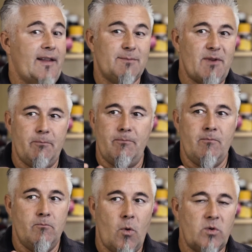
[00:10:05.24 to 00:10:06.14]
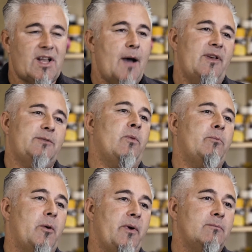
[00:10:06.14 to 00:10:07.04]
that's my most happiest
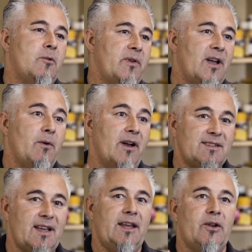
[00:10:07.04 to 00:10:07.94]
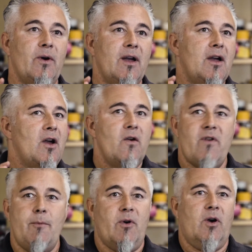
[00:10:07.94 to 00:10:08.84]
moment now, where I say,
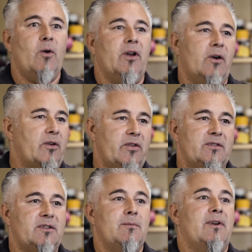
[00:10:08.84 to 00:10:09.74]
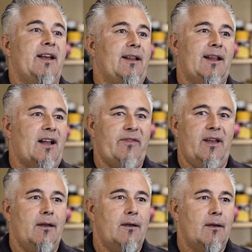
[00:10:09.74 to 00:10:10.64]
right, we're going to go to somewhere like Latvia,